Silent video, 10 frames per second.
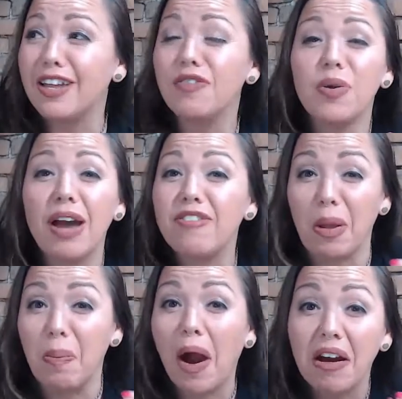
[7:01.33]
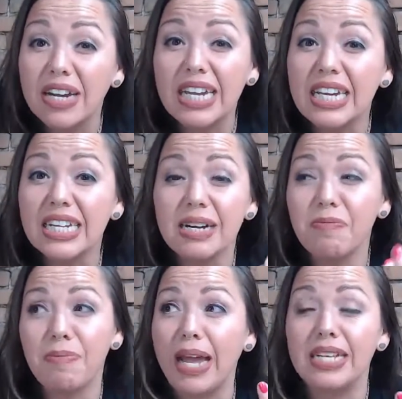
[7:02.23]
of you have like
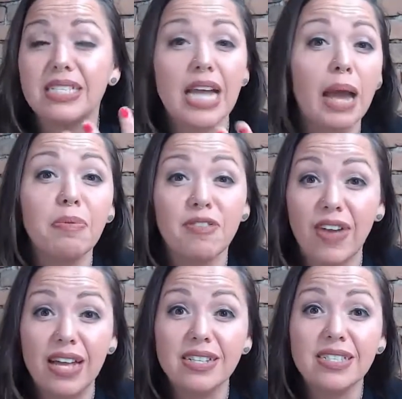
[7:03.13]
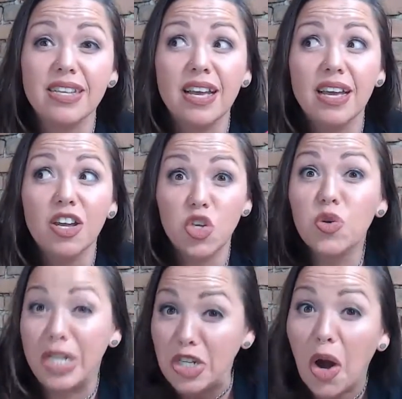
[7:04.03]
party-based type events, you
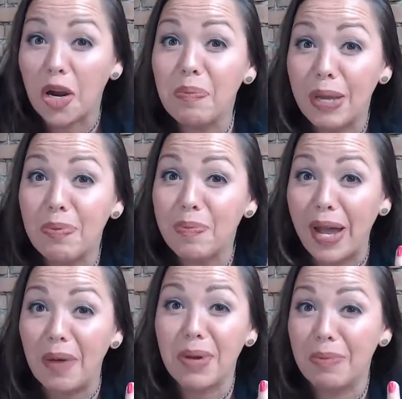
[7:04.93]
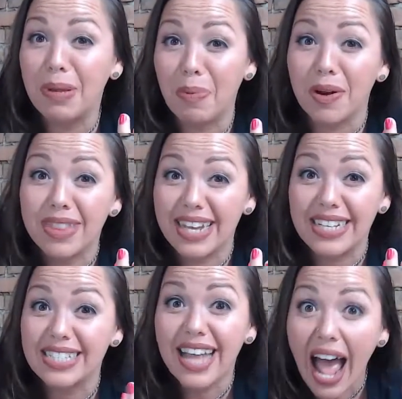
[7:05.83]
can target people by upcoming
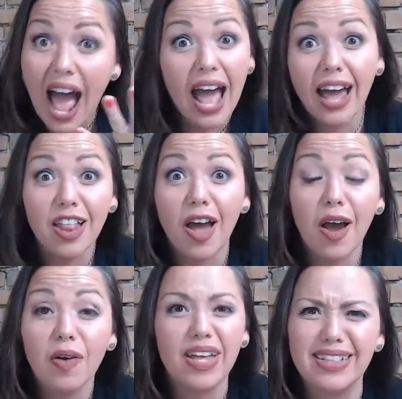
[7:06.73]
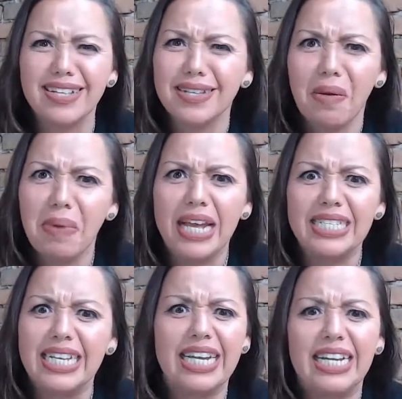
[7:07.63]
birthdays. Hello, like that's
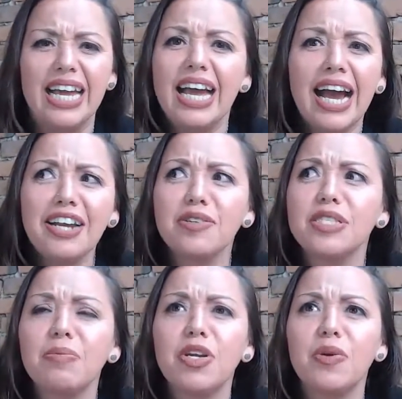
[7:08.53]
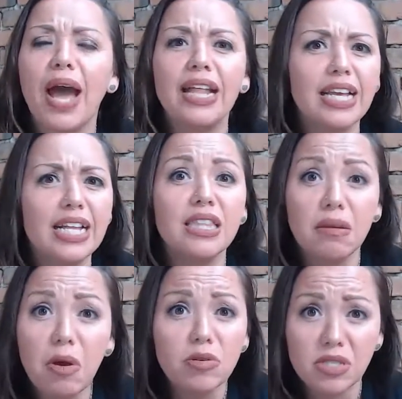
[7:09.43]
amazing. I know someone who had like a
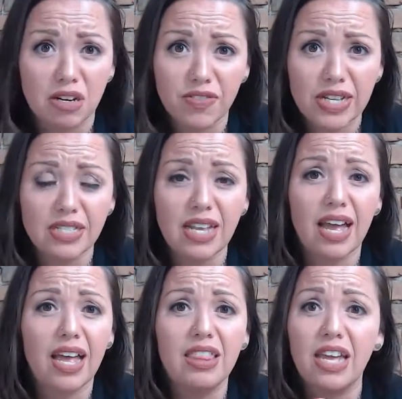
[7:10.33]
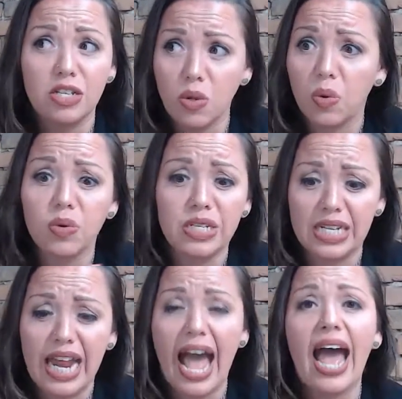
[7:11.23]
limo service and they totally
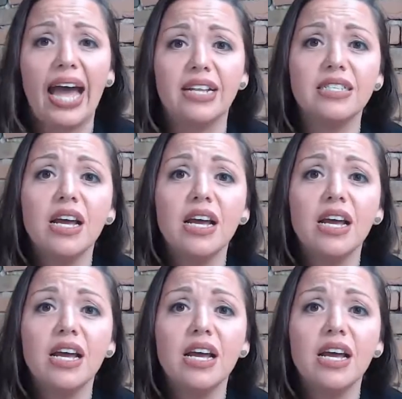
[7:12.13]
did ads